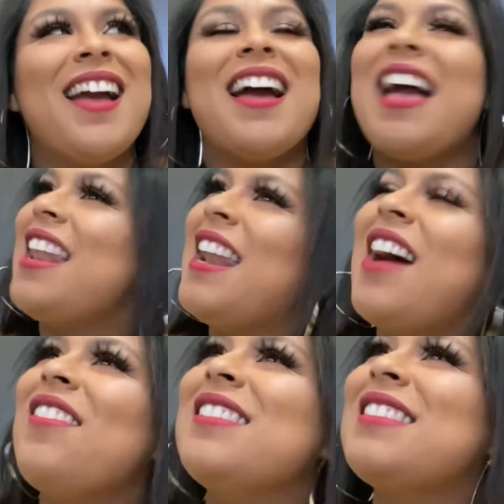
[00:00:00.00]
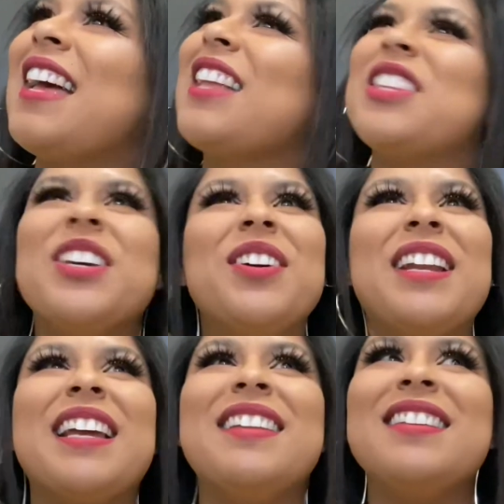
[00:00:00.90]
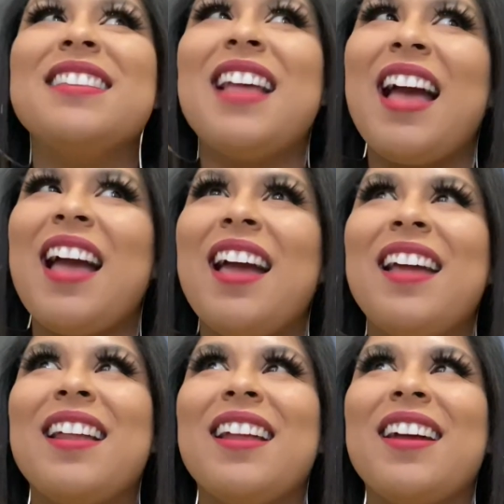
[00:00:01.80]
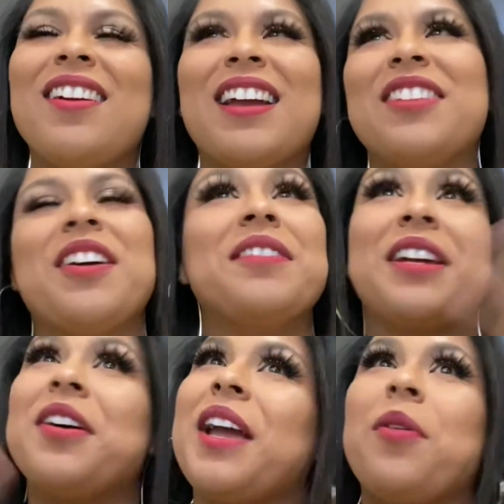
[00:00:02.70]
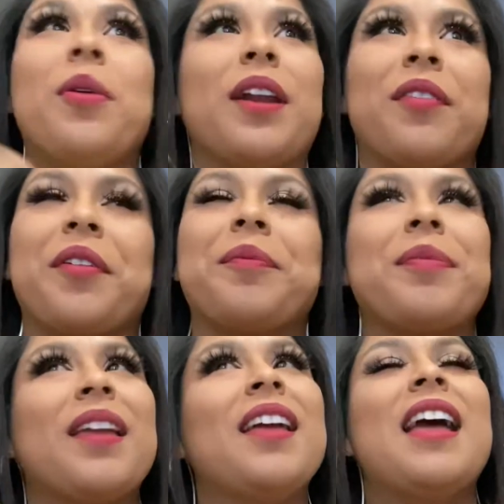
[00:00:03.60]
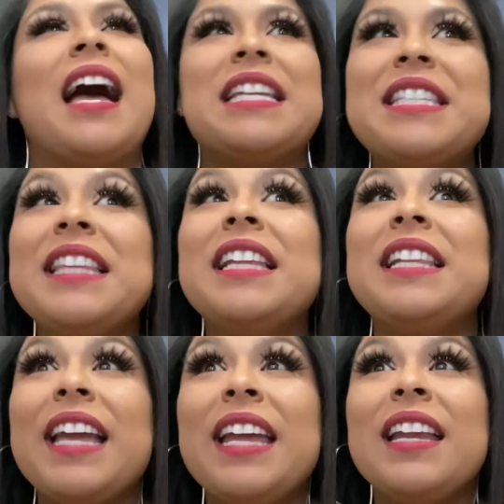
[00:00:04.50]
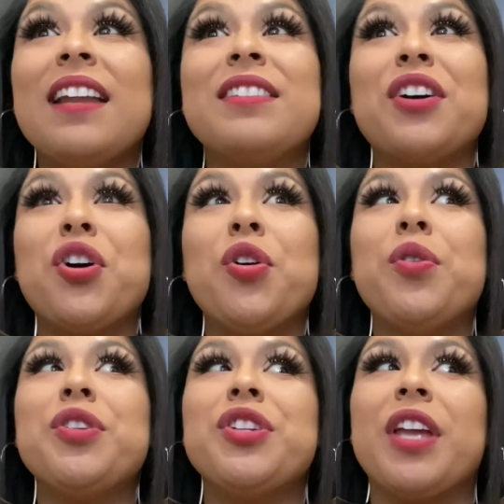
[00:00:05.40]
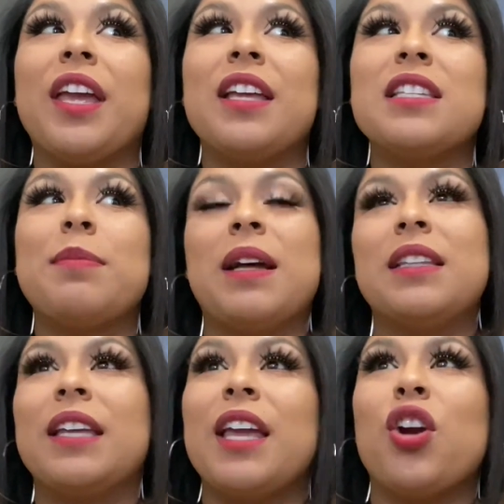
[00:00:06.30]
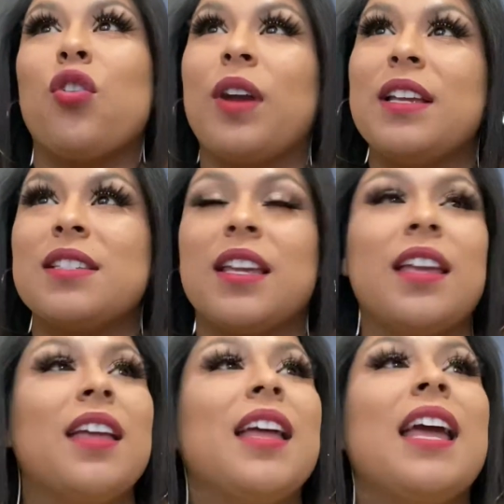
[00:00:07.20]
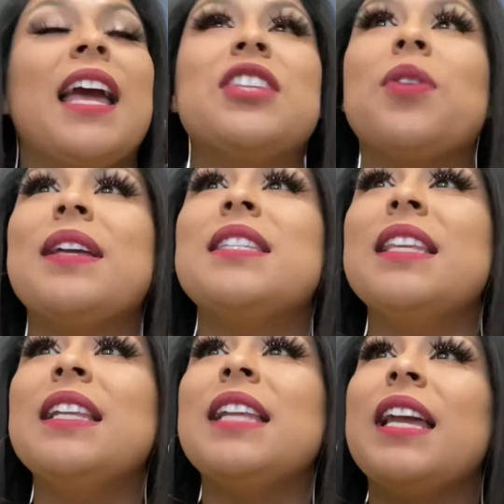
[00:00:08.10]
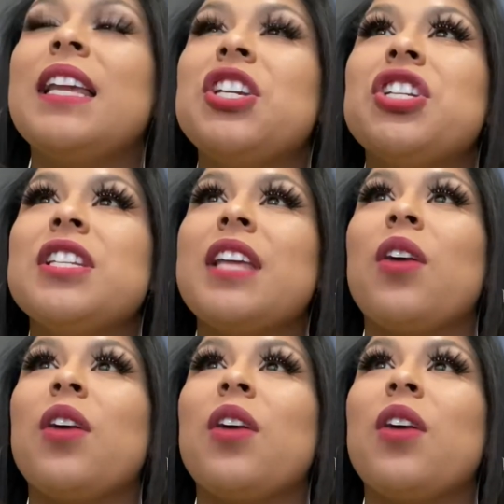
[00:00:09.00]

And then I was like, dude, isn't that okay? So I was like, okay, whatever. I seen the lady, and I was like, oh shit, it's about to get crazy. And so I seen the lady, she's like